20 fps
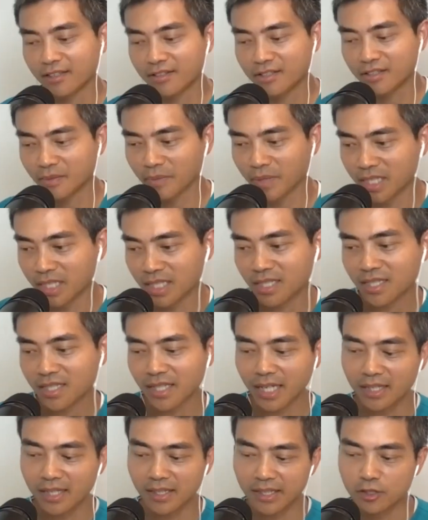you so
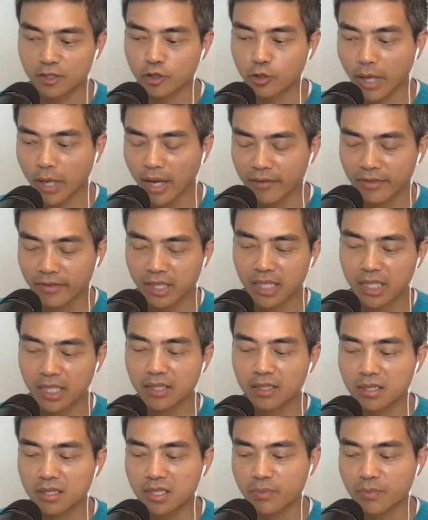much, Aly. Do you have any